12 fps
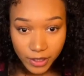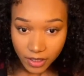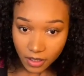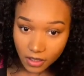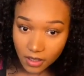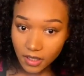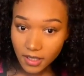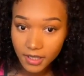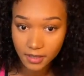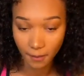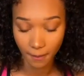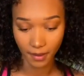put
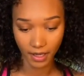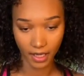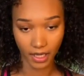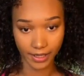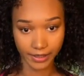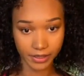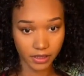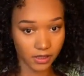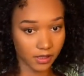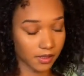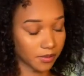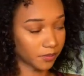on my
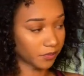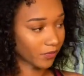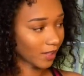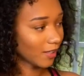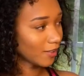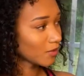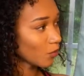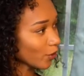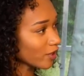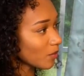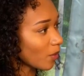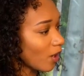
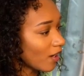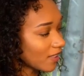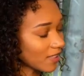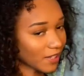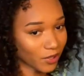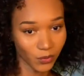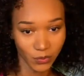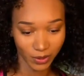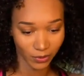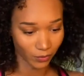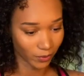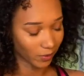sports bra because I don't want
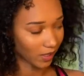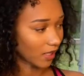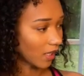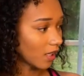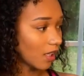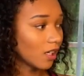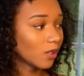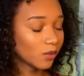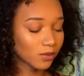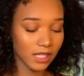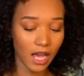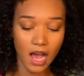to ruin any
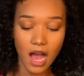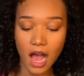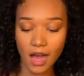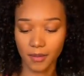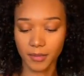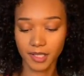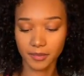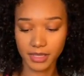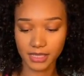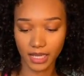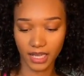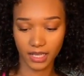clothes. I'm gonna
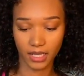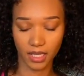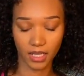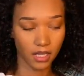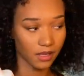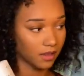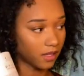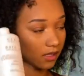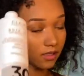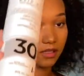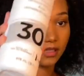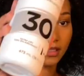be taking this